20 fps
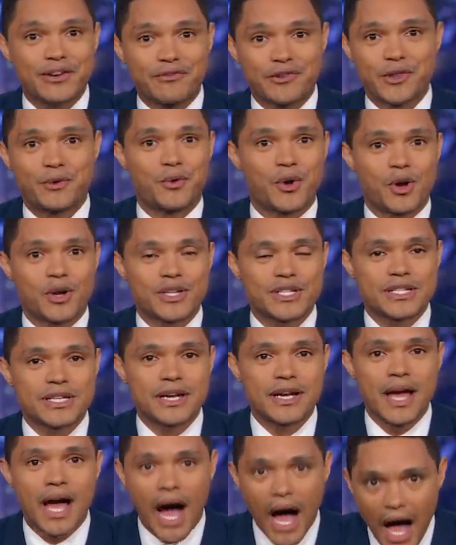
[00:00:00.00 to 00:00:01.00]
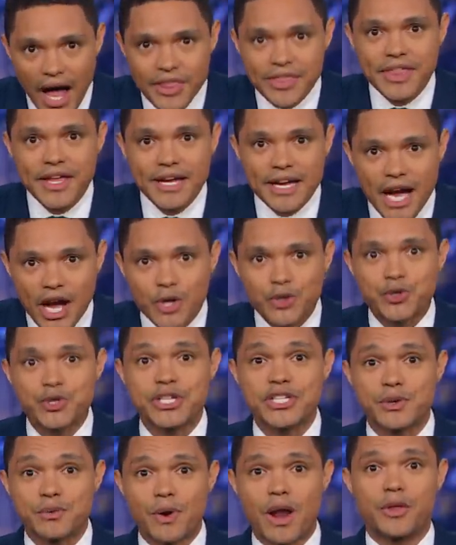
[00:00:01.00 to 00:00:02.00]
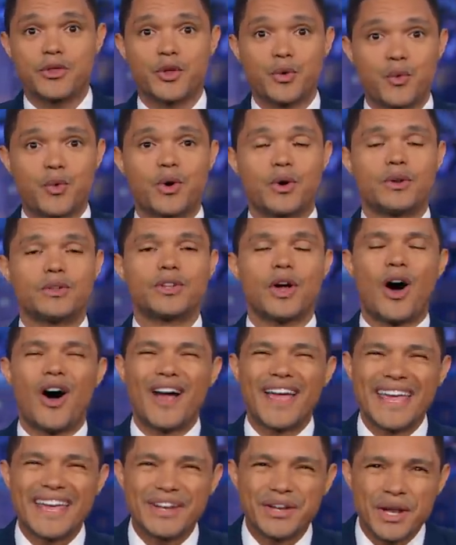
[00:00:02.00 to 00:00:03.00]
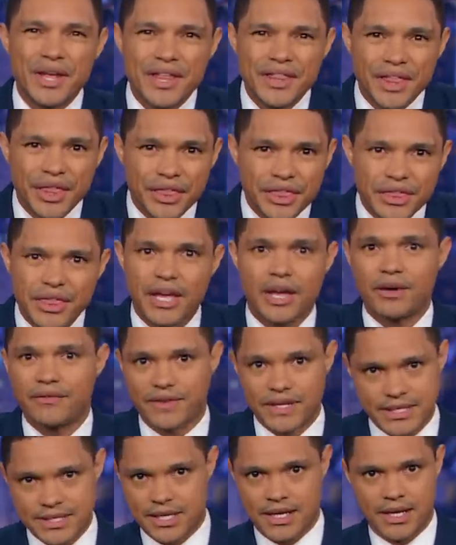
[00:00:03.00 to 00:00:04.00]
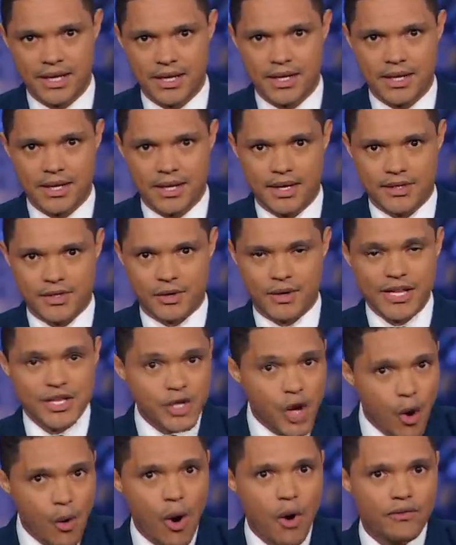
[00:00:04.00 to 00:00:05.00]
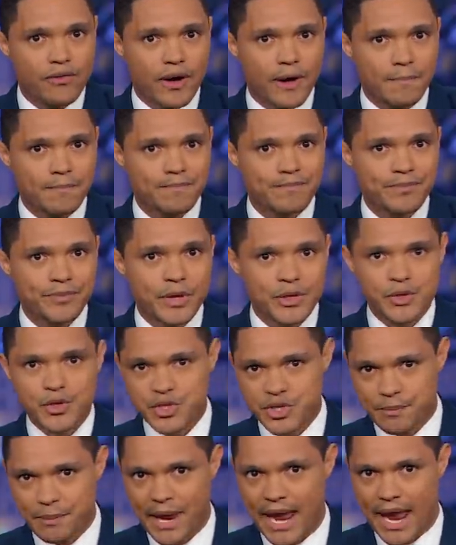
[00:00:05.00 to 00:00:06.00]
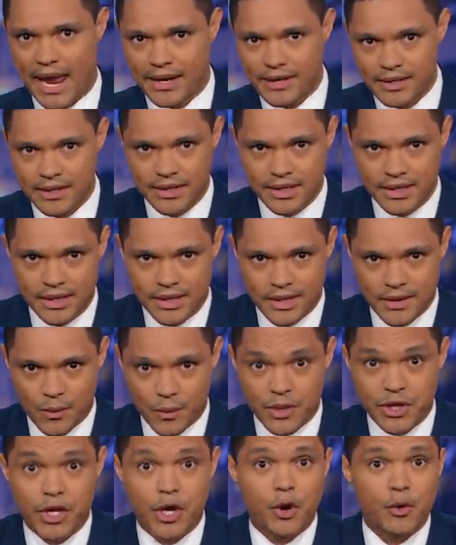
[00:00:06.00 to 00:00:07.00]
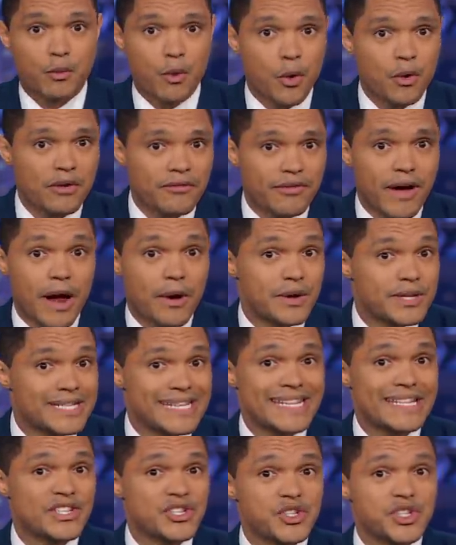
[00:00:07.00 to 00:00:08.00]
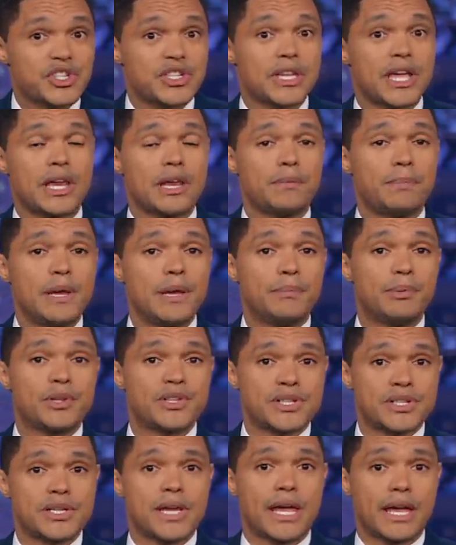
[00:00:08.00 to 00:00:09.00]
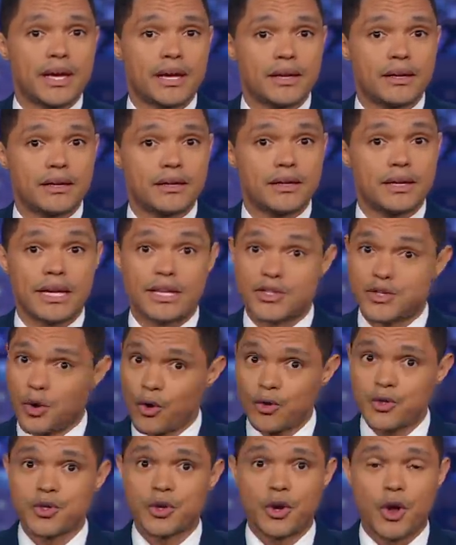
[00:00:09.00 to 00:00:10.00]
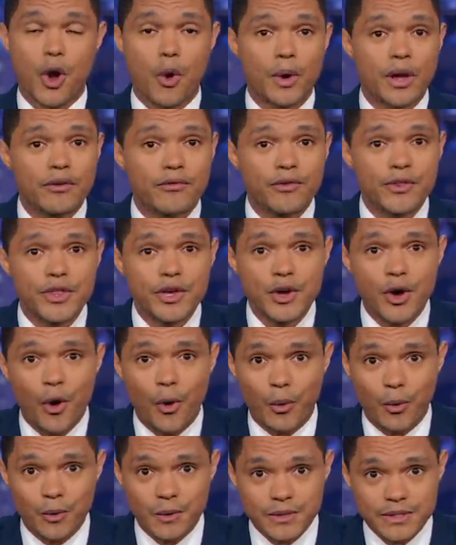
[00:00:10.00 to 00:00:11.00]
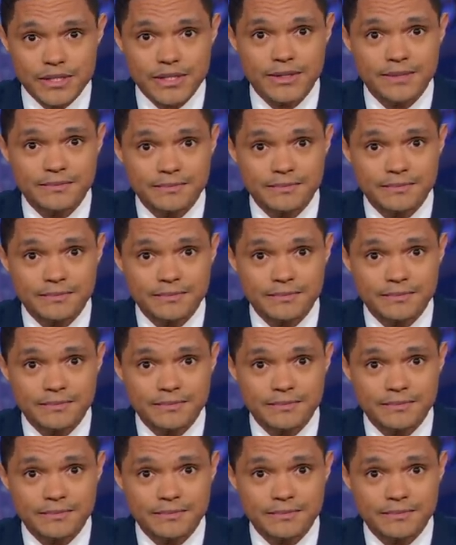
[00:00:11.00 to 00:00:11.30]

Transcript: for the worst, other countries around the world are in the thick of it. So let's go over to Japan, where the coronavirus isn't just getting people sick, it's also going for the gold.